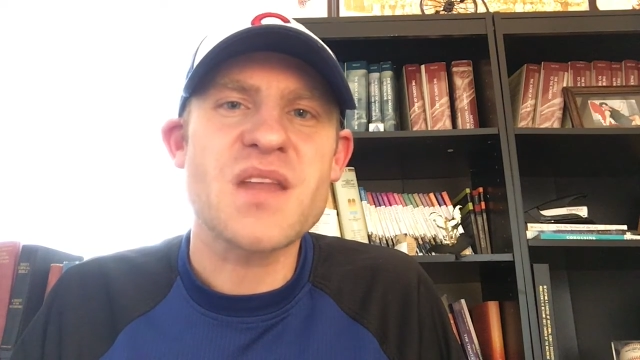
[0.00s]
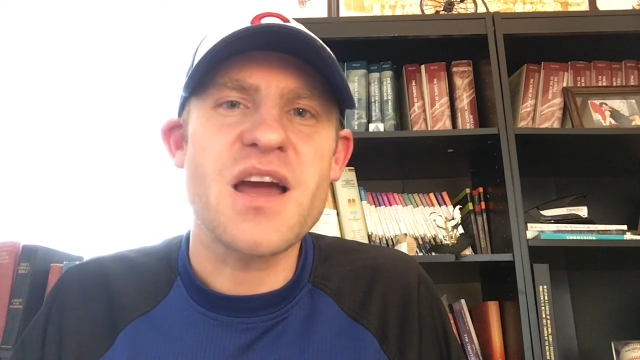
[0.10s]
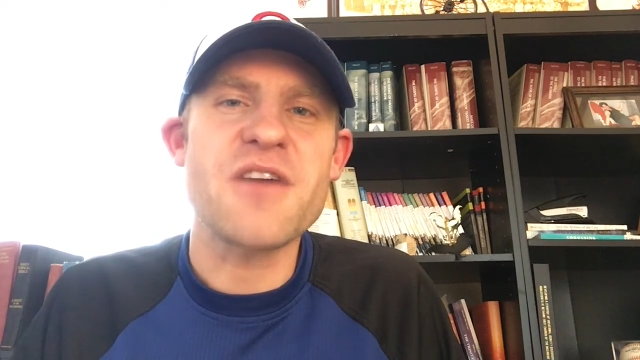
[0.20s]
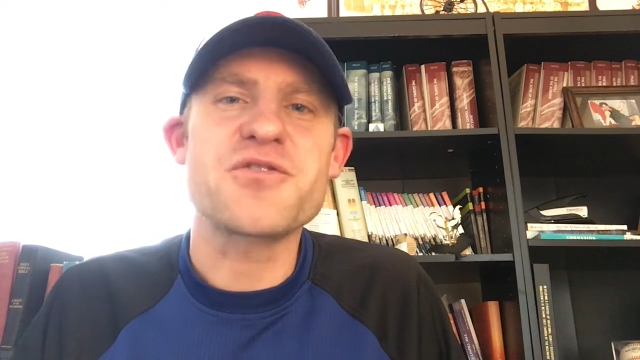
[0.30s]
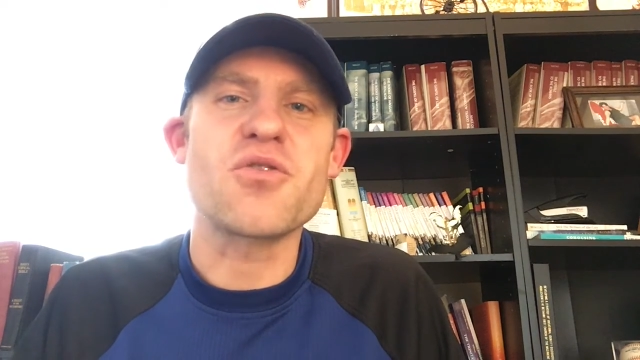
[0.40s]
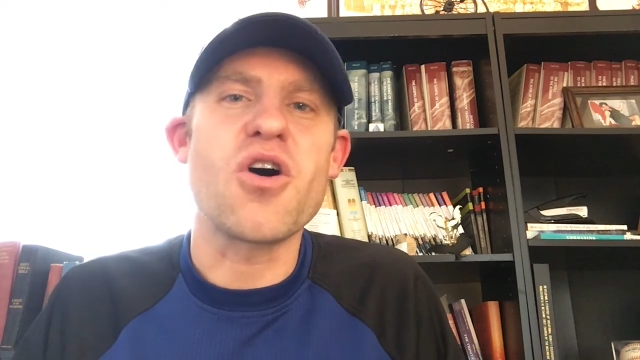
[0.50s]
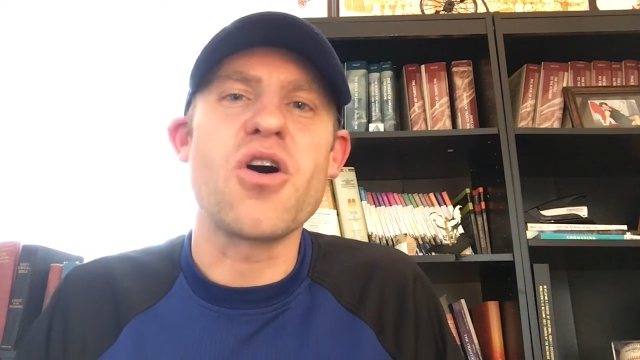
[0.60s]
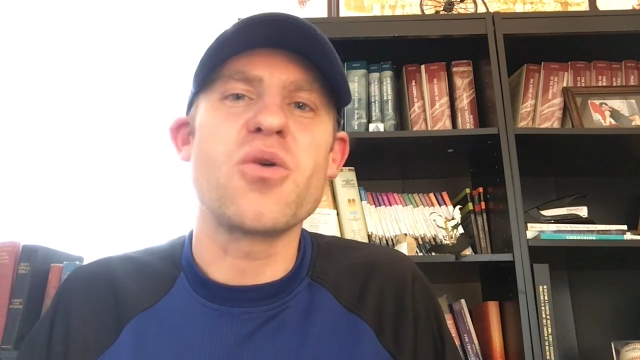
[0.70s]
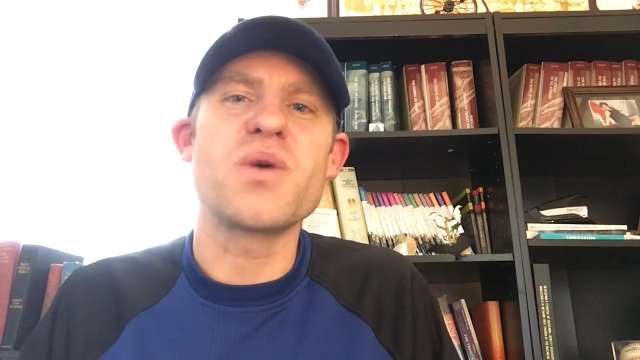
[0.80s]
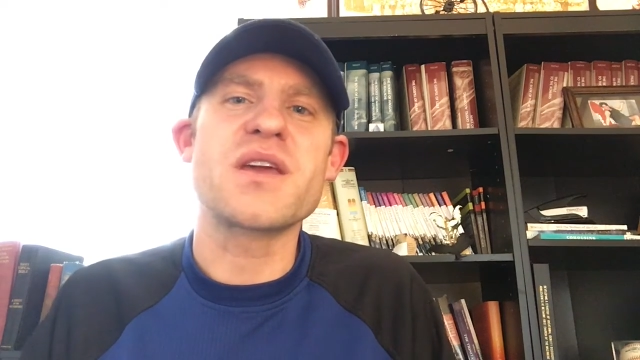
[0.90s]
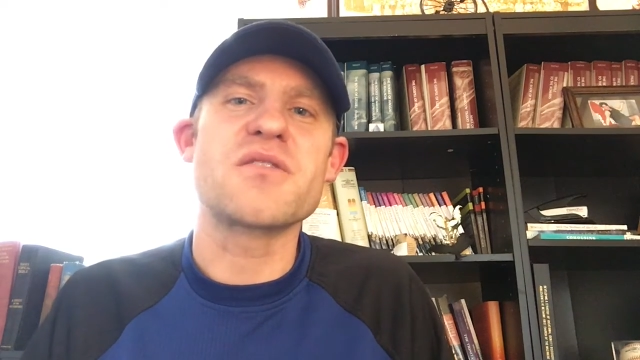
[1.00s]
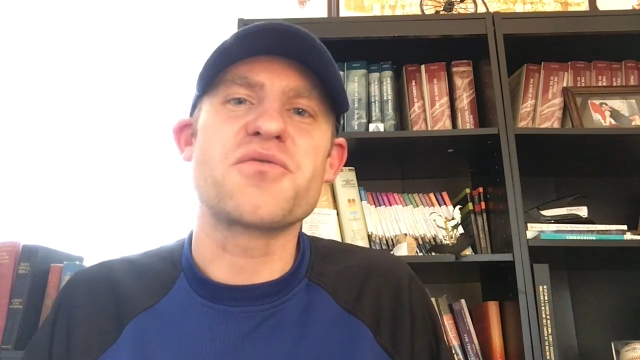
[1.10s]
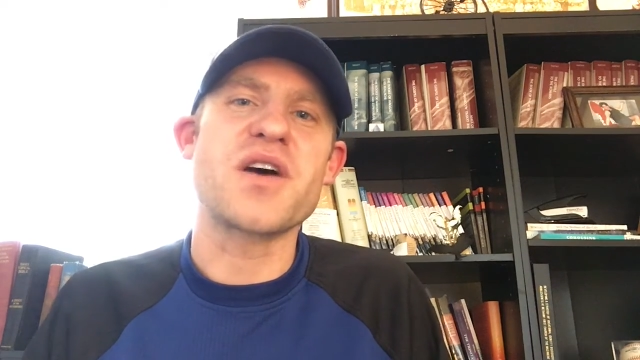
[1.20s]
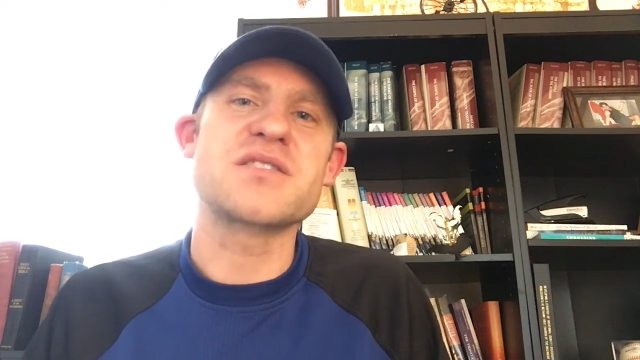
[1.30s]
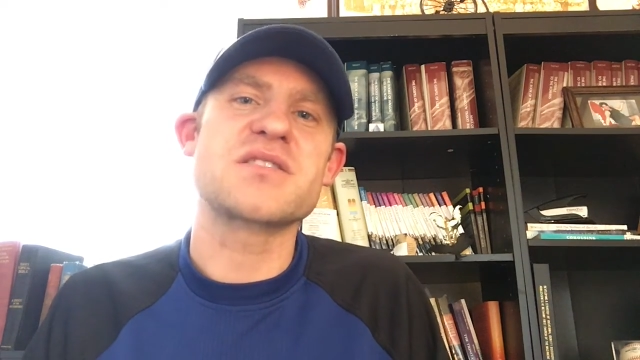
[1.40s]
After all, we
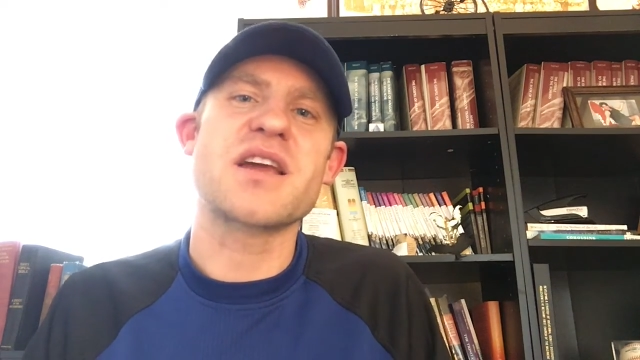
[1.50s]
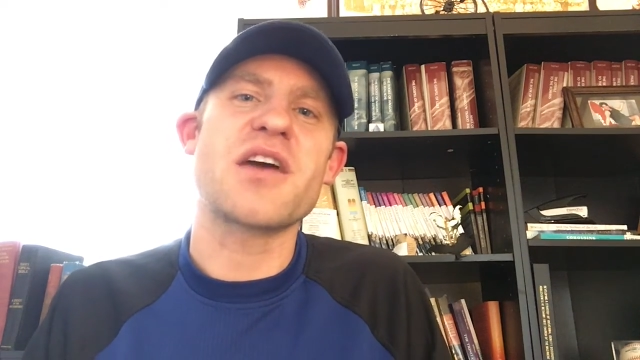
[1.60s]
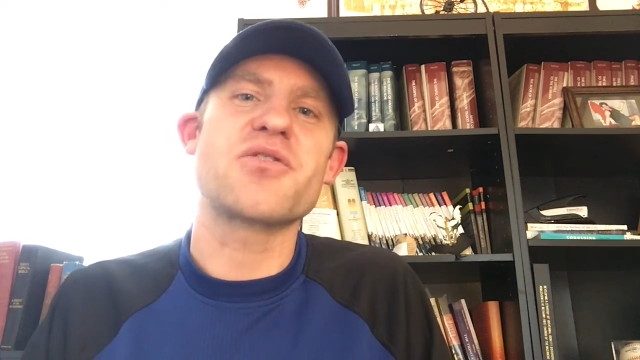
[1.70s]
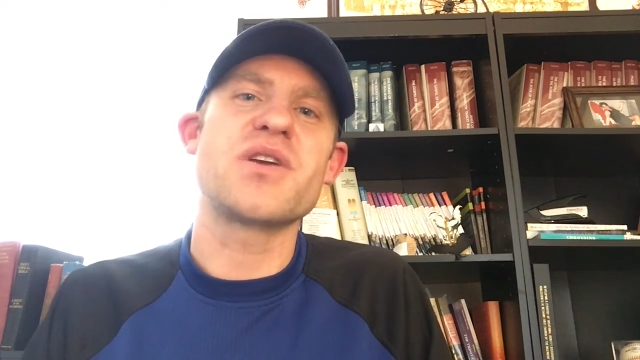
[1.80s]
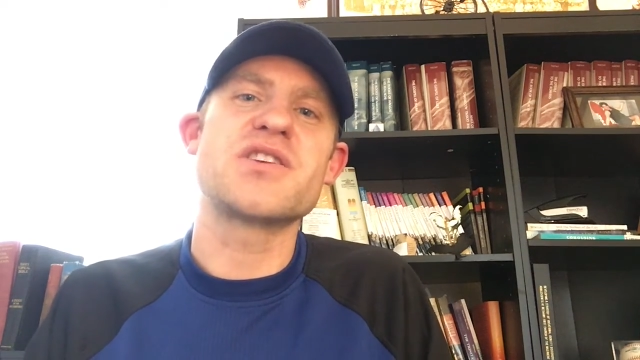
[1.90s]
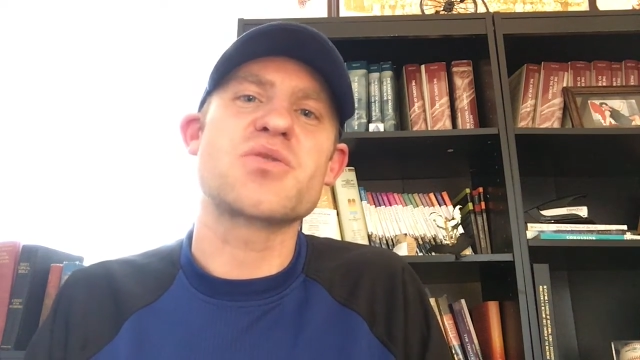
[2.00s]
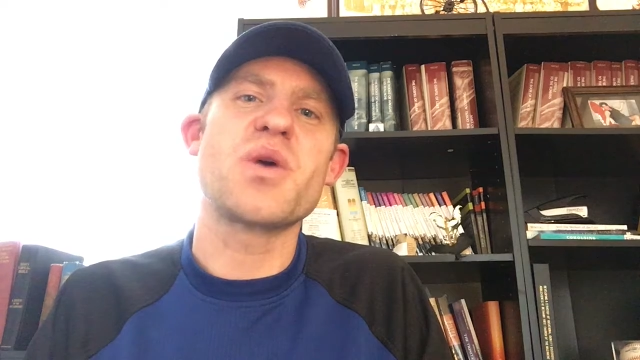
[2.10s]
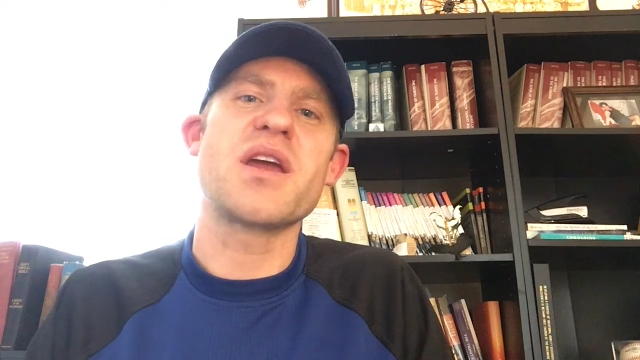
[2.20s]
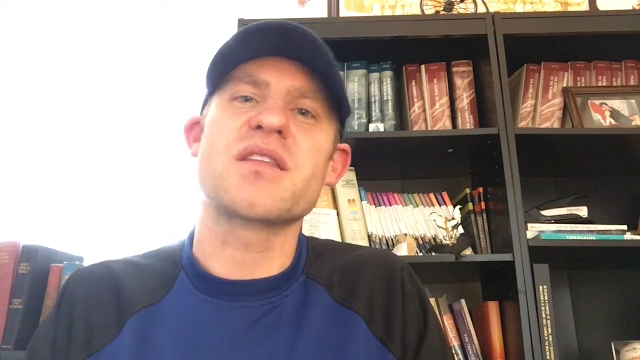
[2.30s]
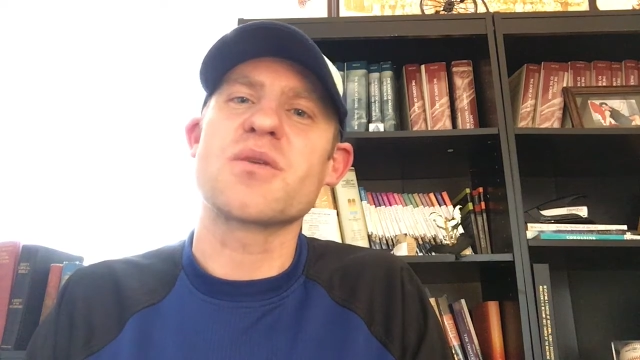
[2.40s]
confess together each week